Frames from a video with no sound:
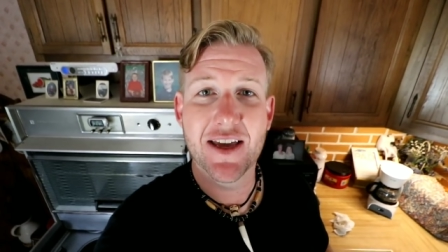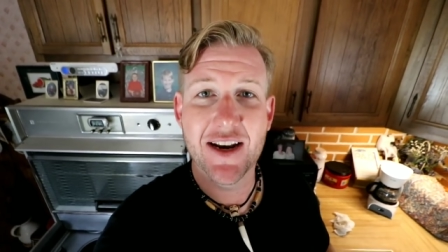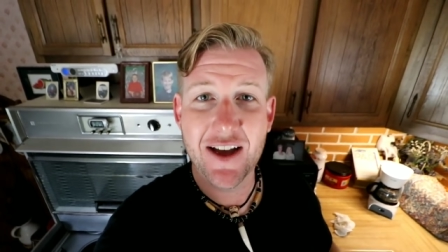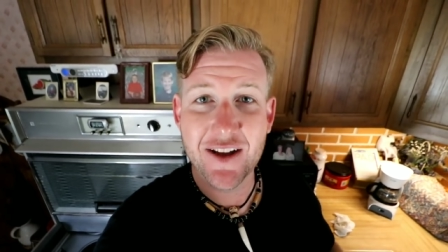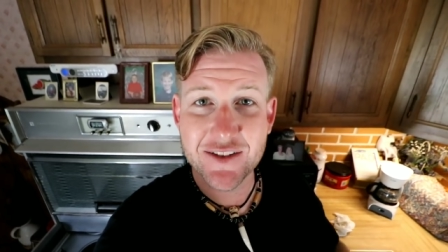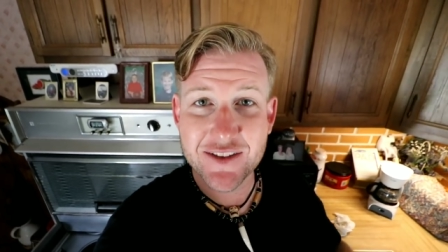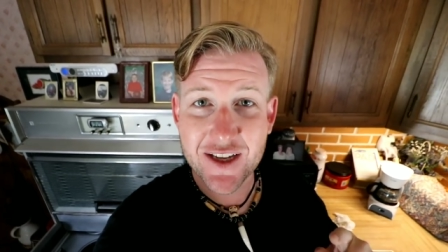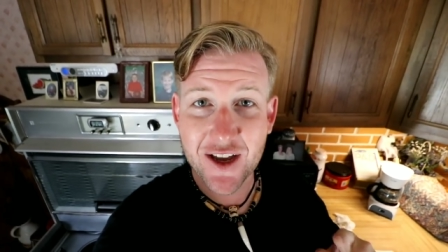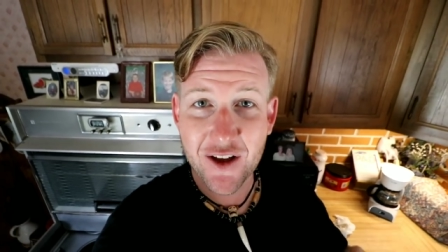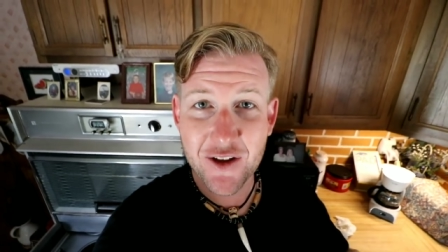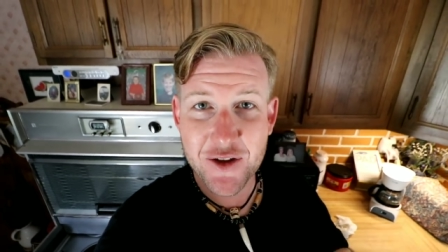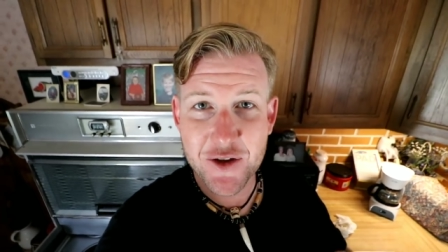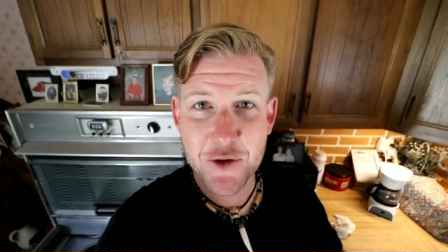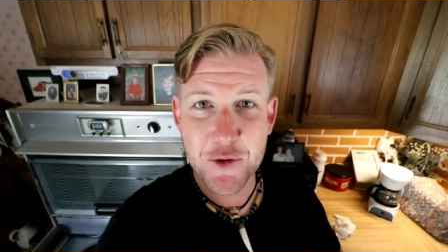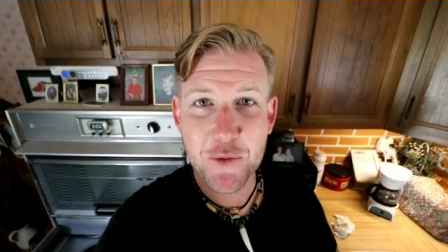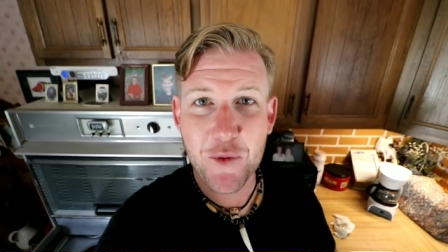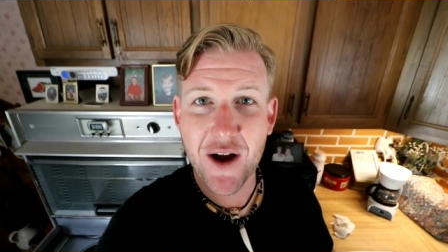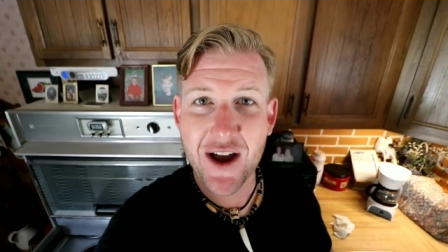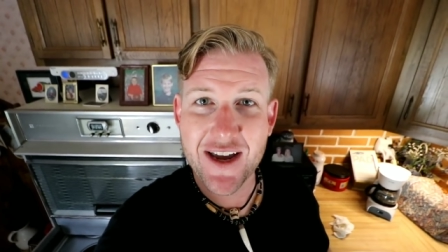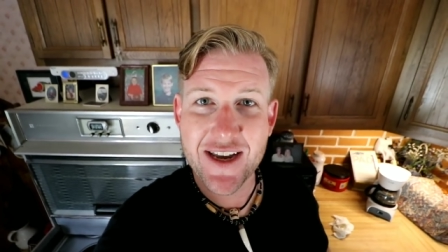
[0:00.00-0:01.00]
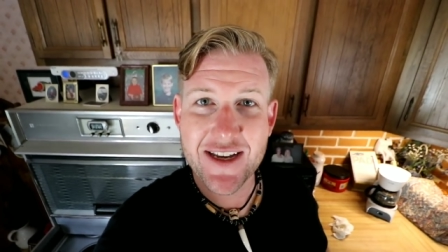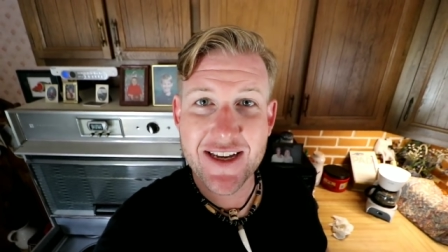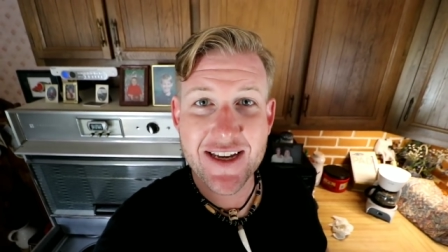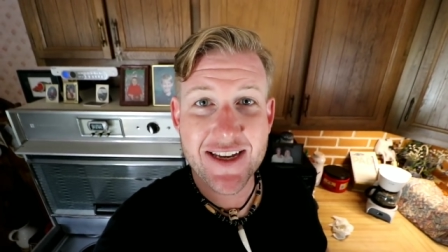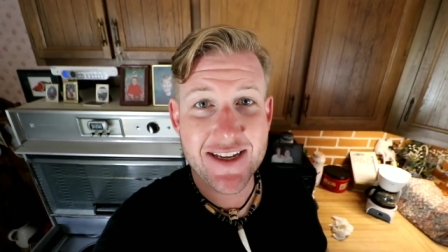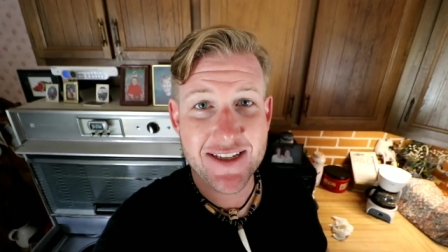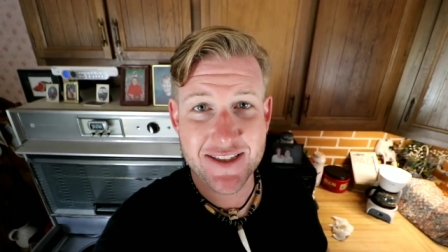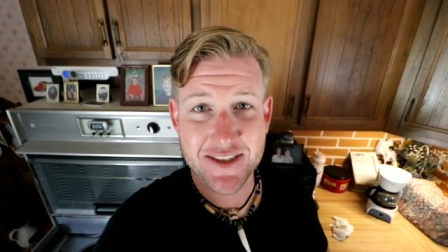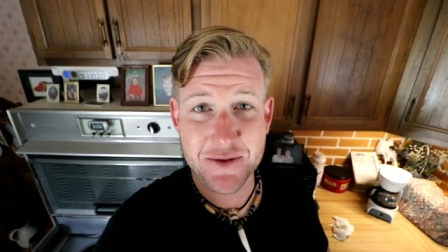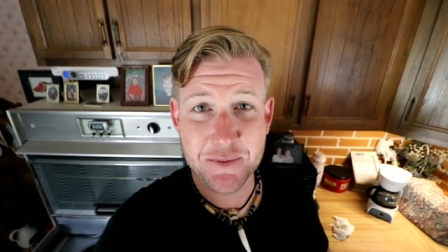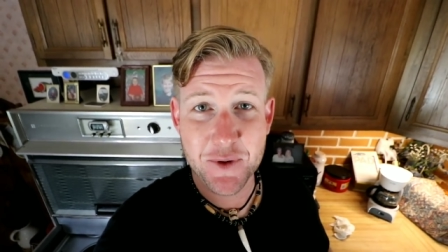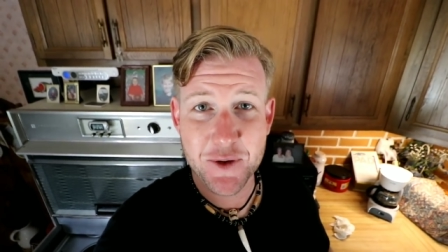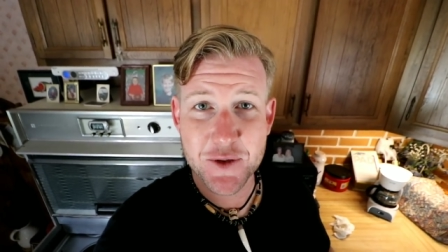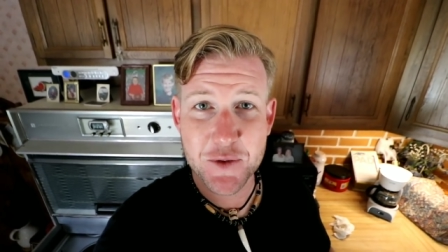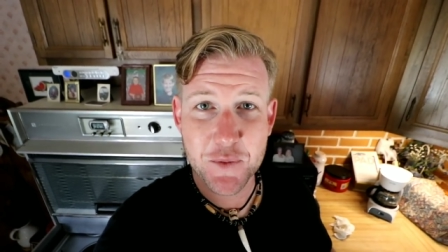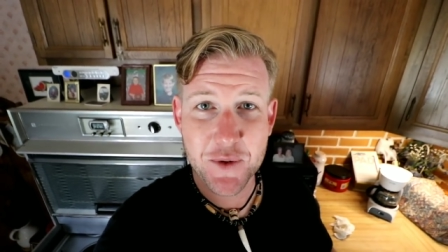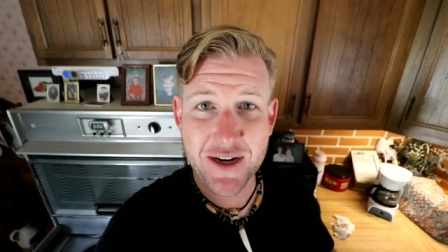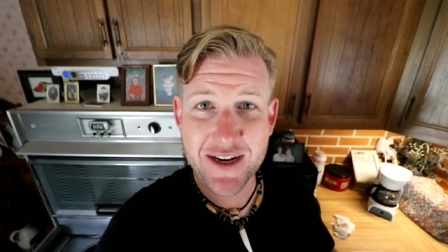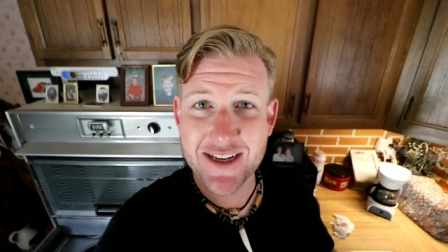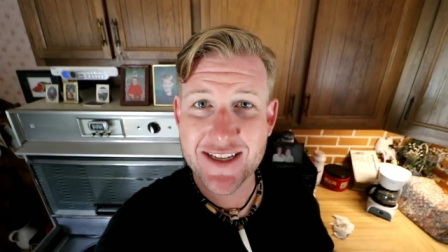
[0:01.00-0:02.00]
and I'll tell you why he is the
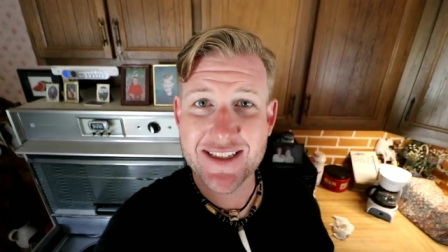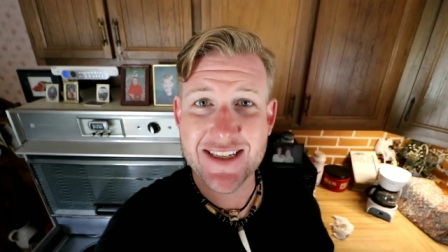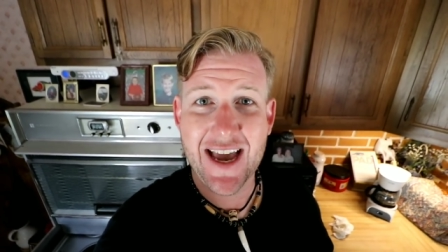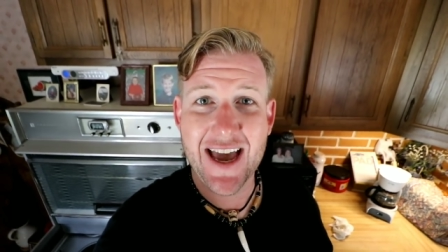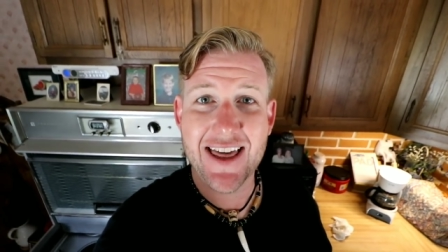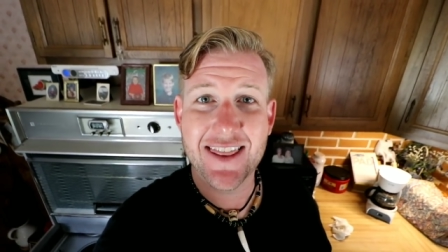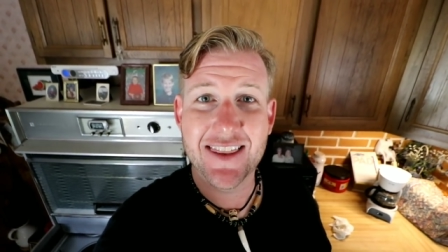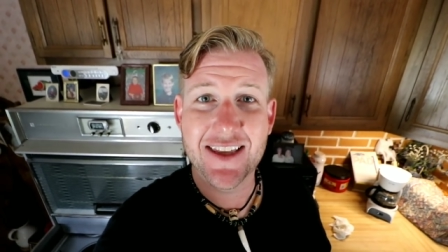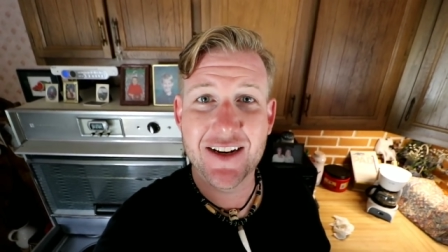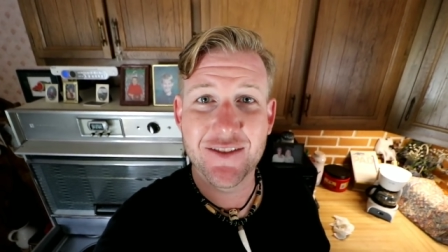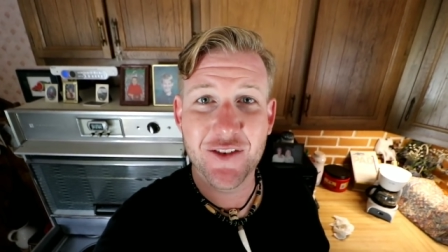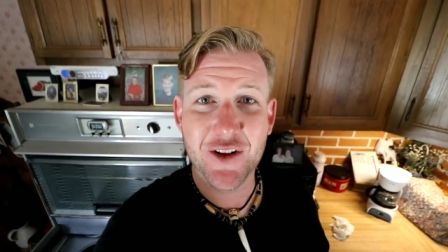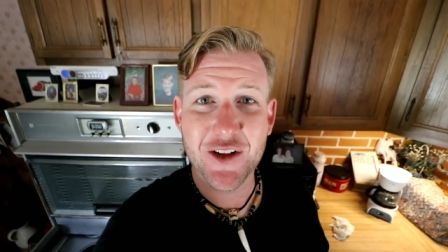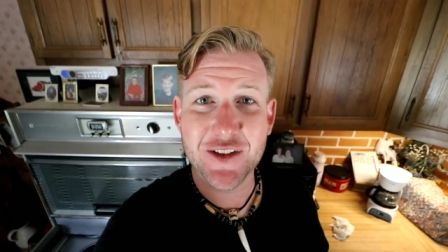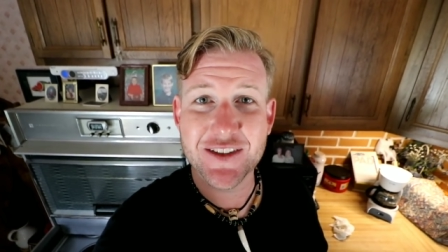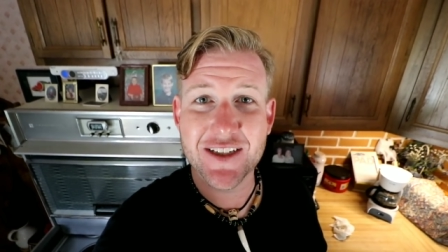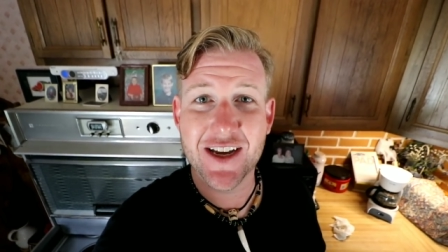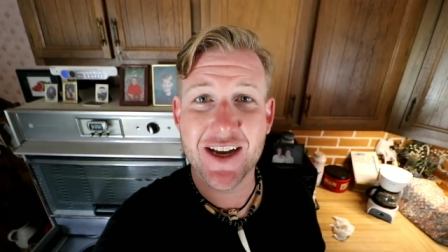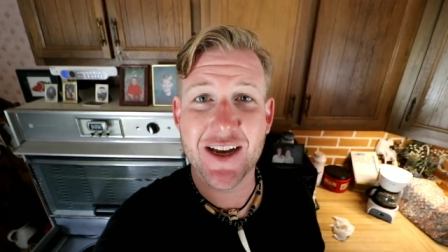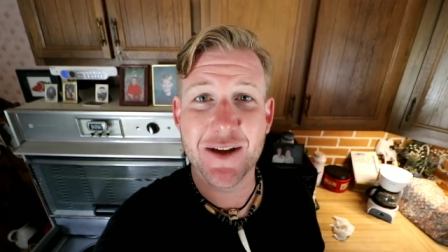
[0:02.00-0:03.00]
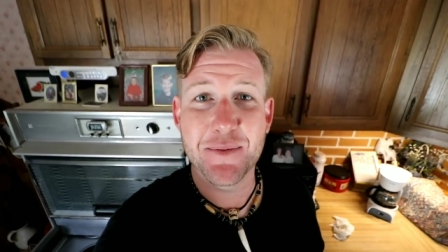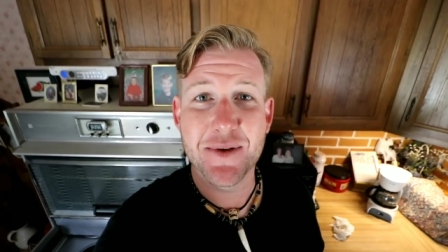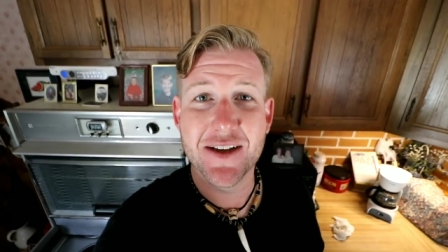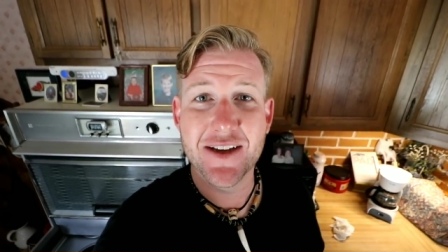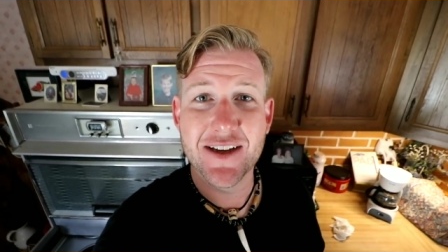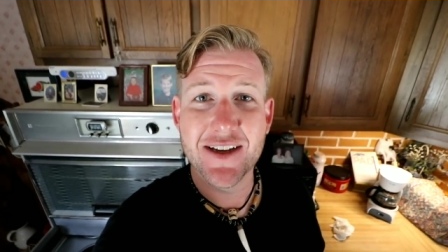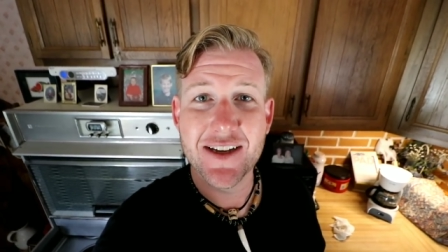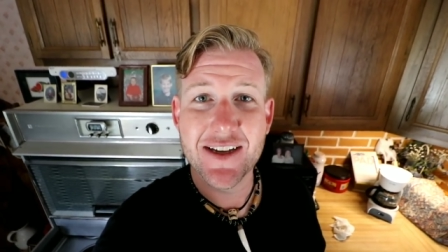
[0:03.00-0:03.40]
most winningest athlete of all time.